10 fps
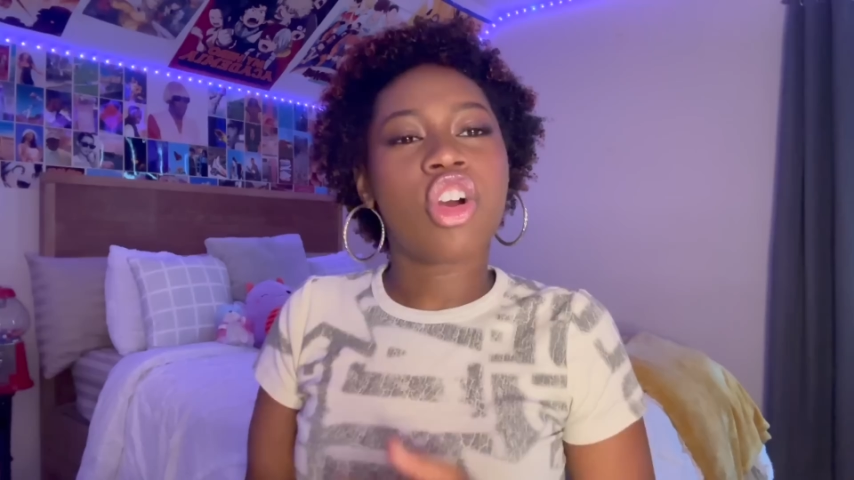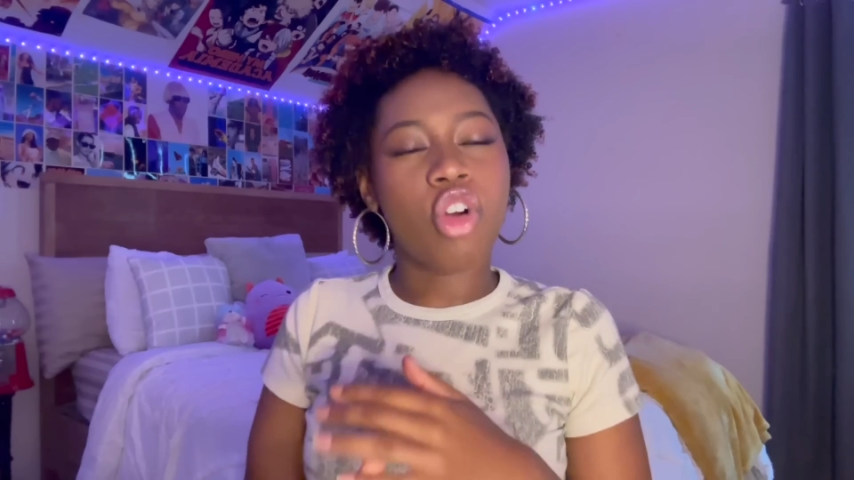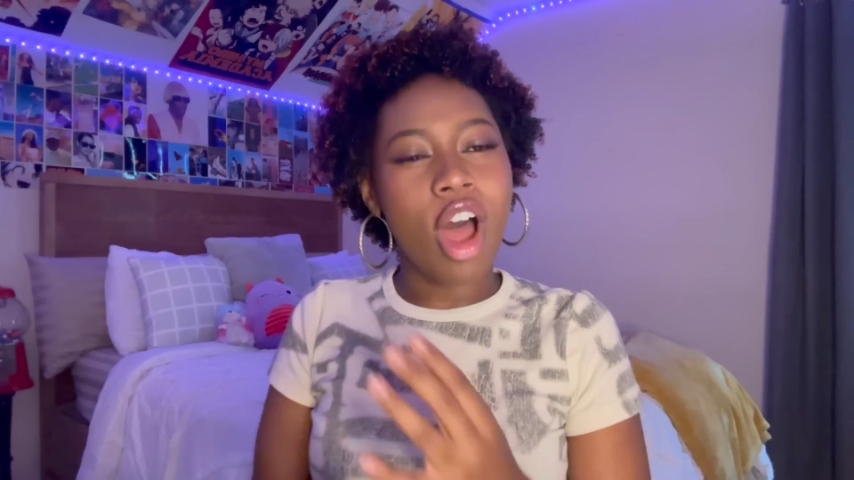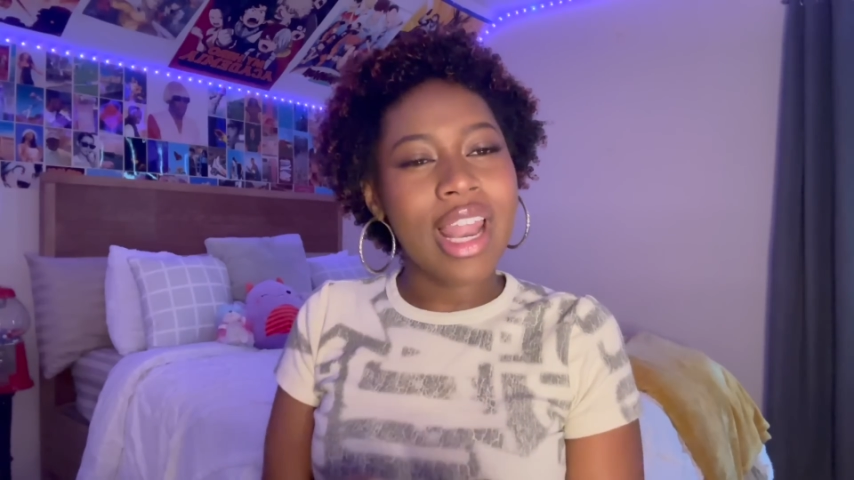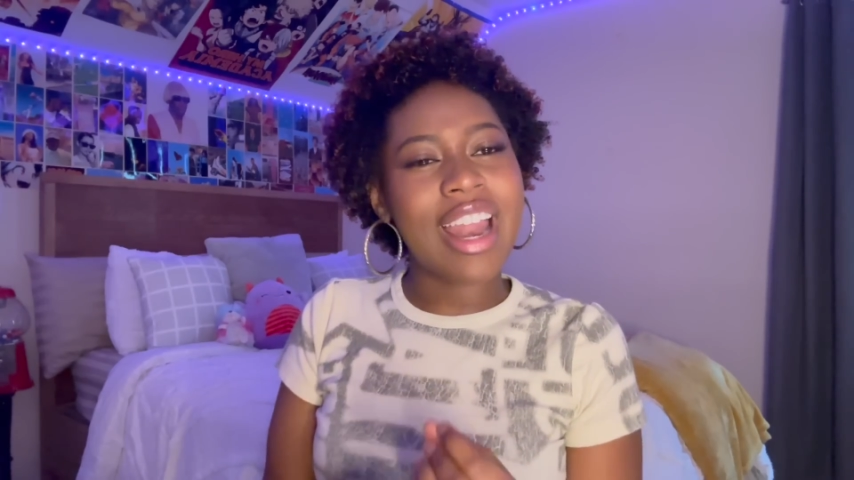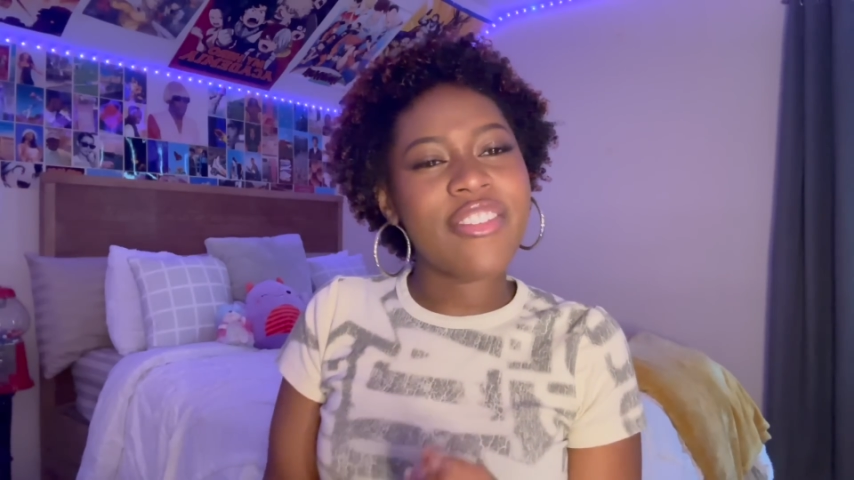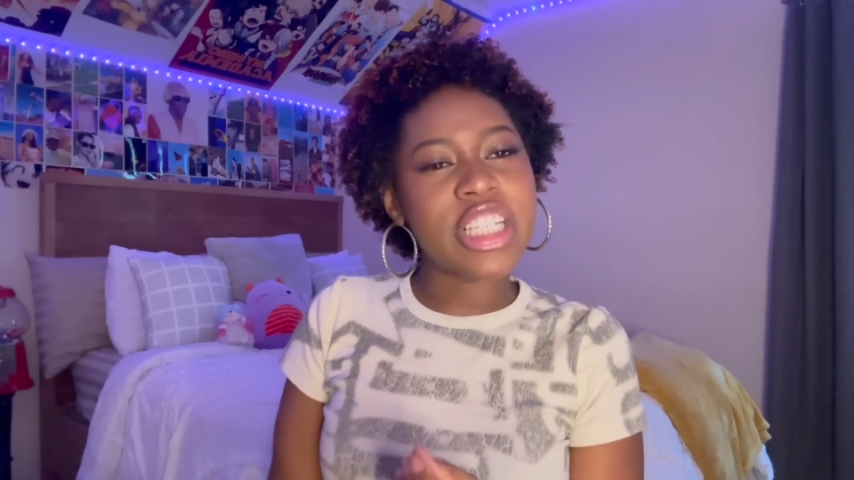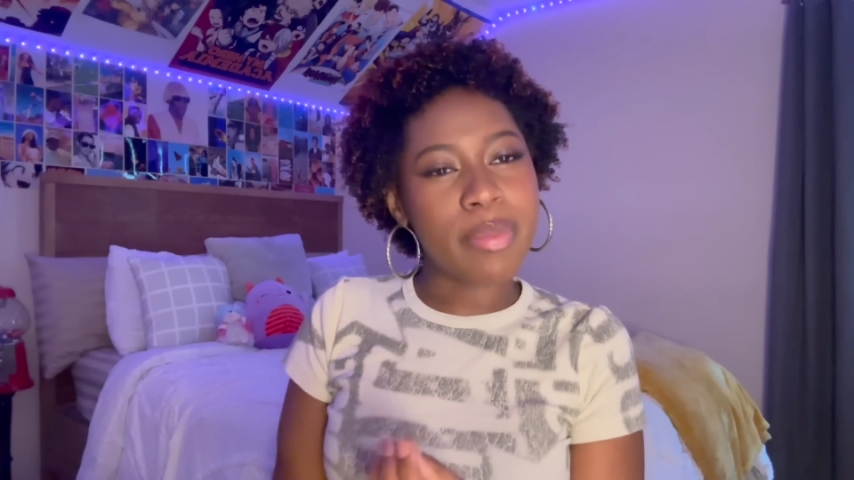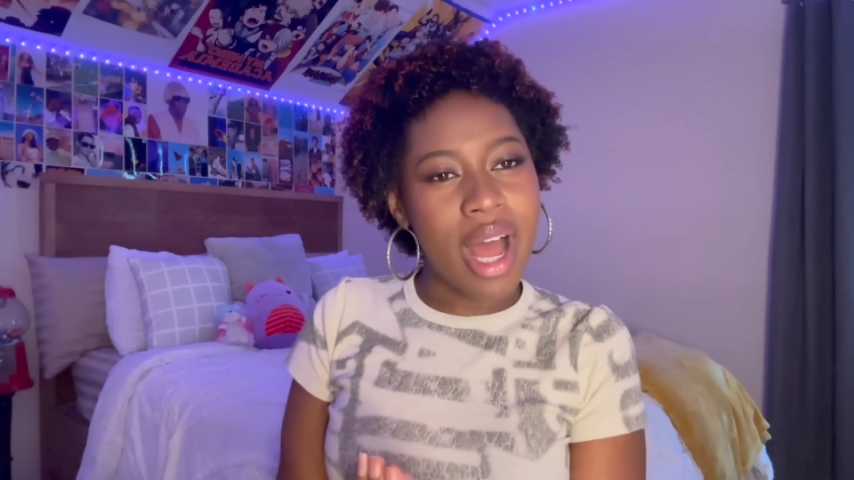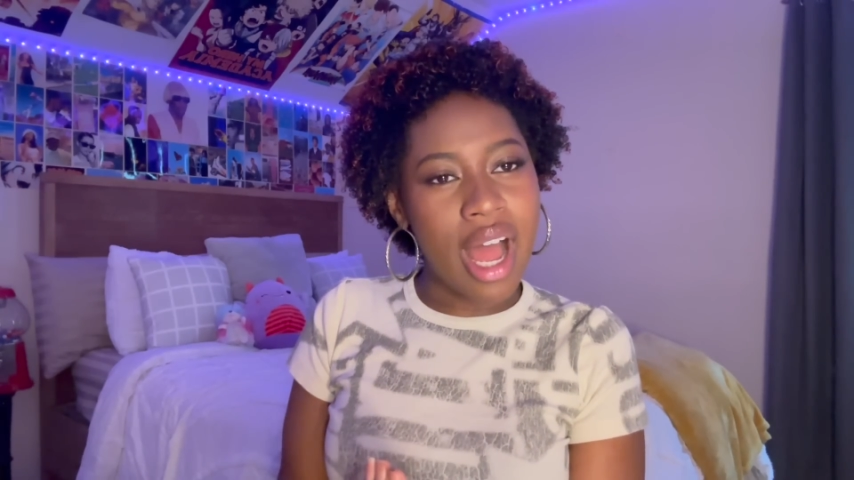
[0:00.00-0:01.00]
Crawl out of
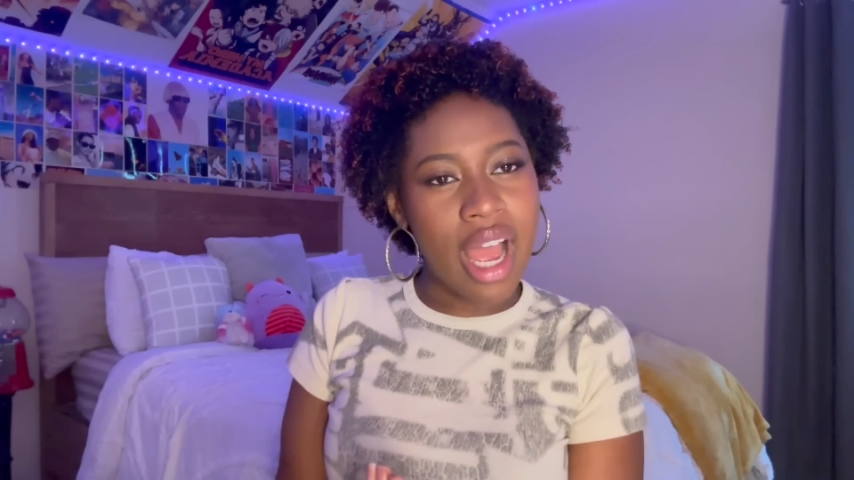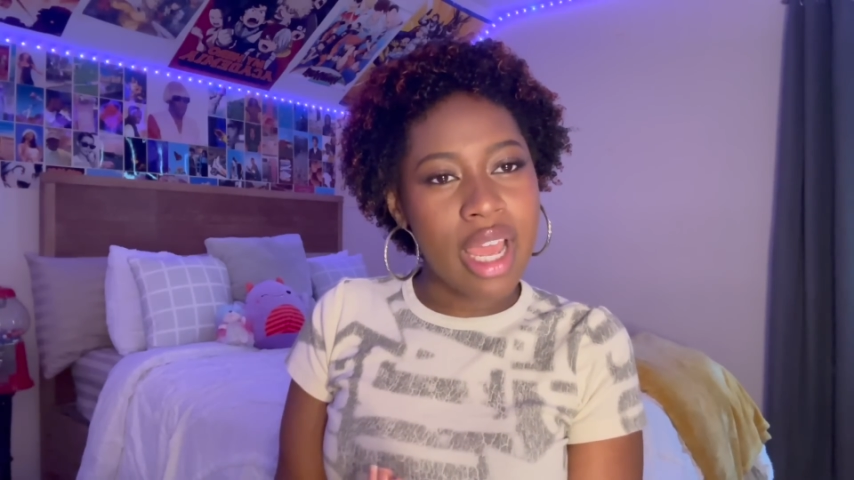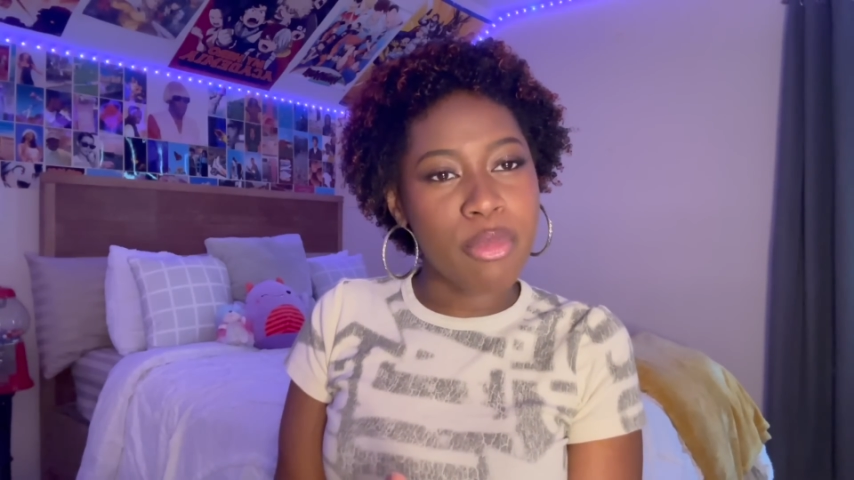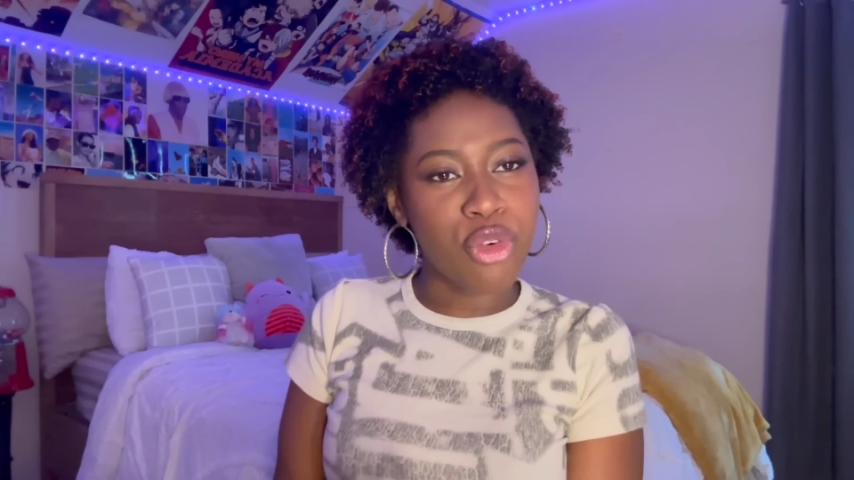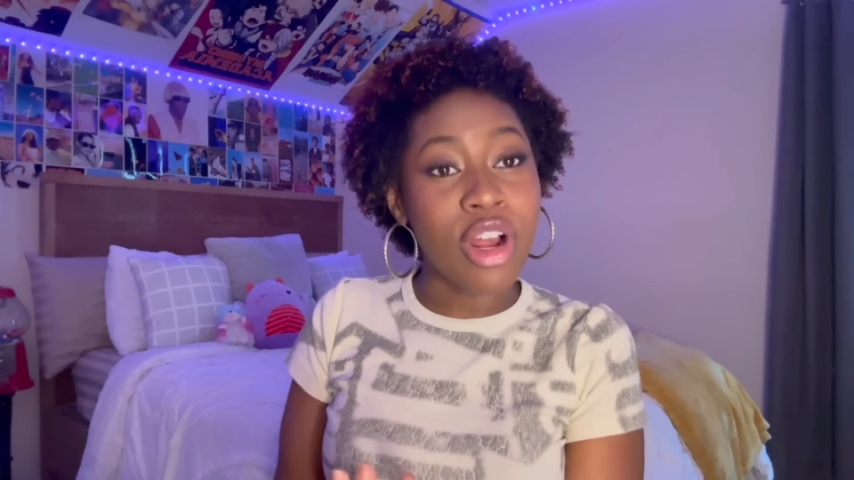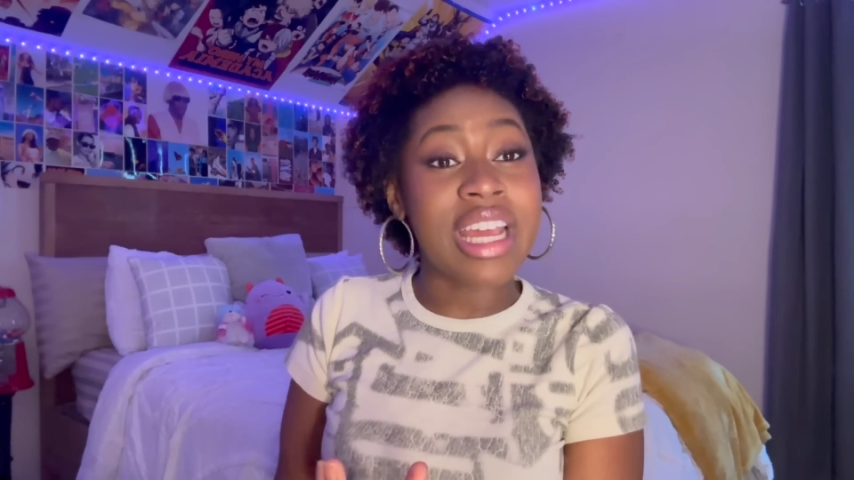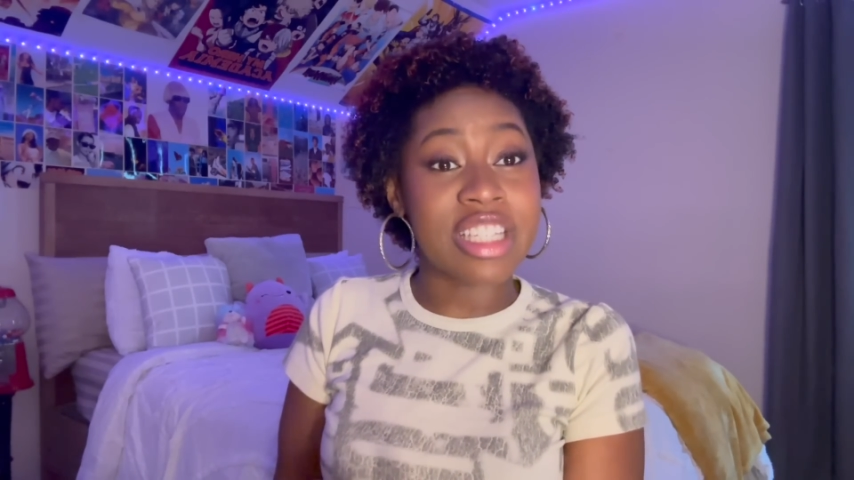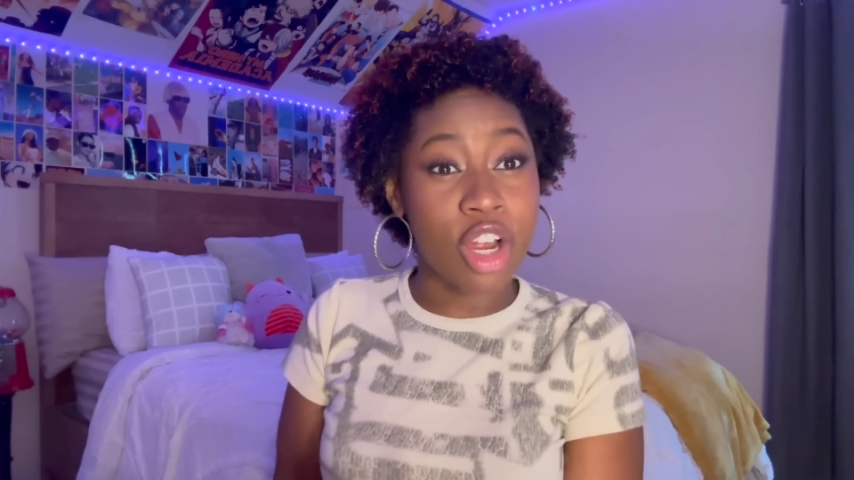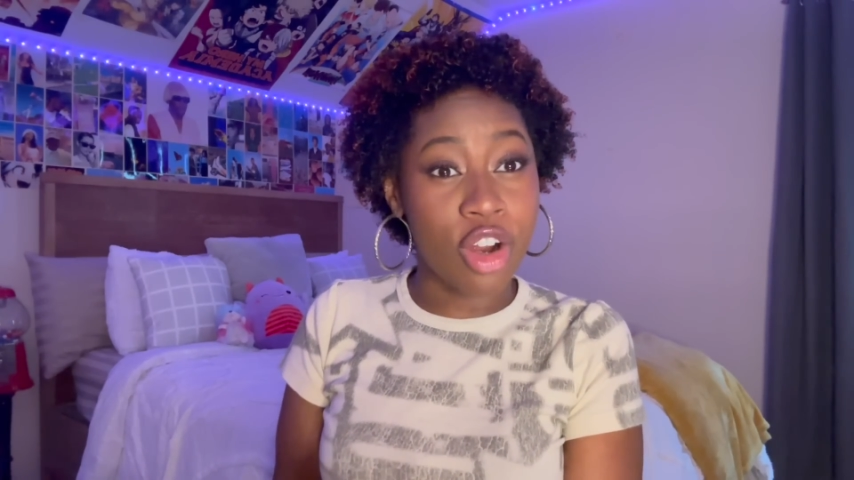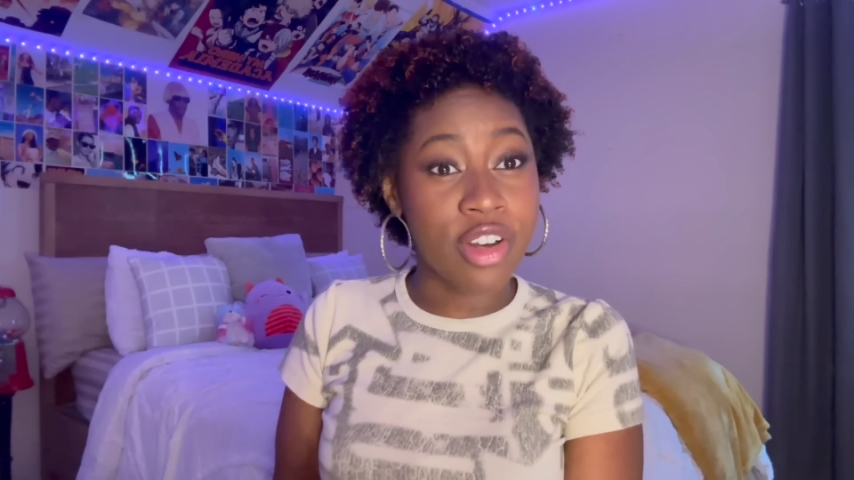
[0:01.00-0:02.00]
his behind before he gets
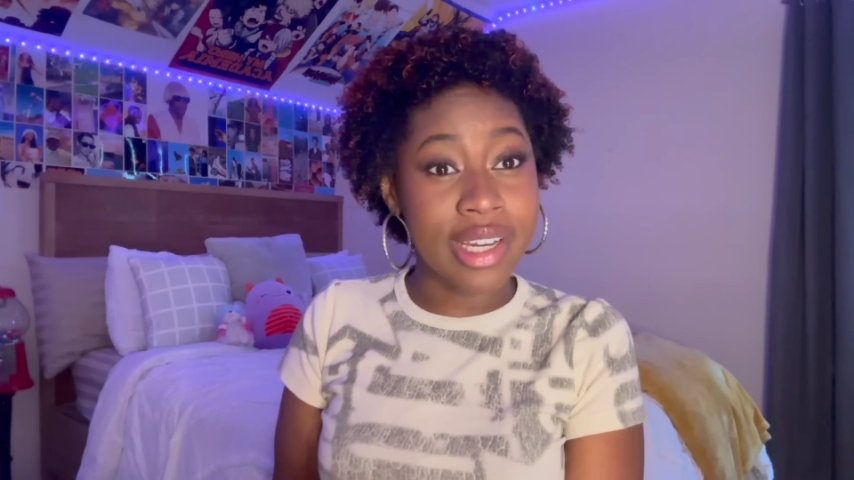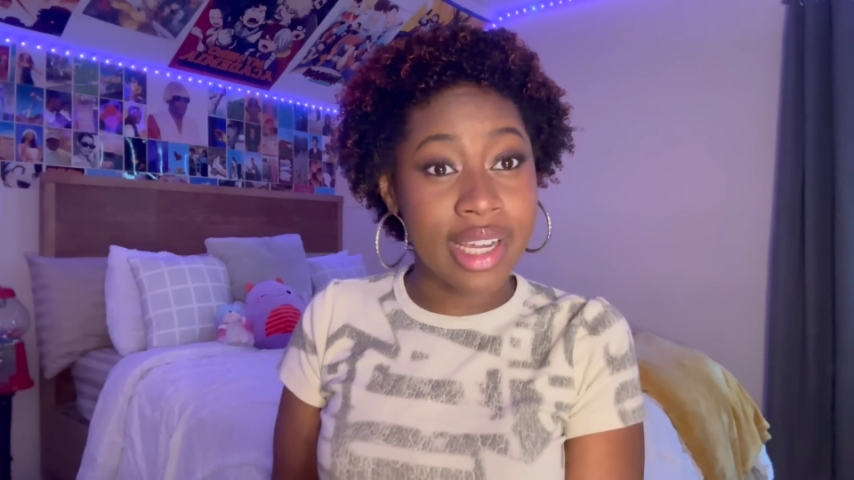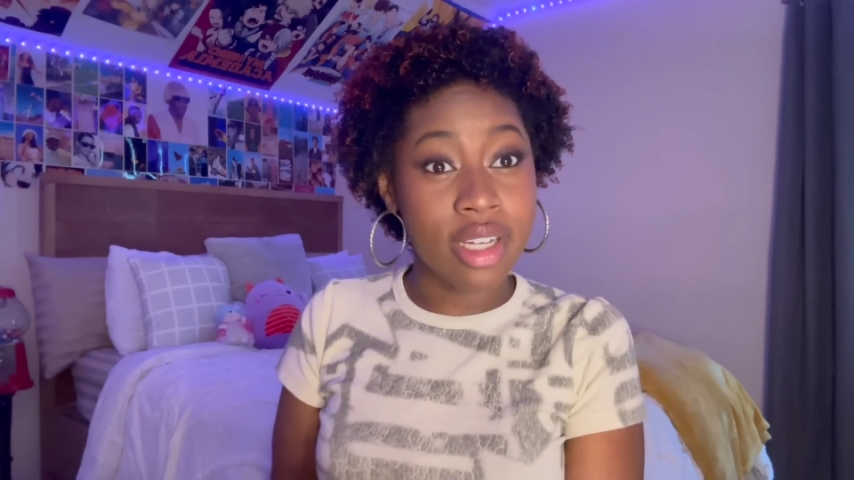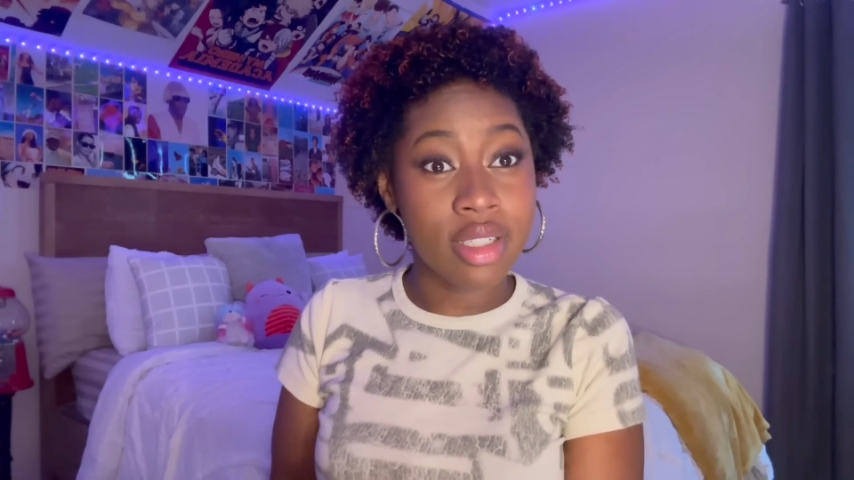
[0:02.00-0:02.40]
a hernia.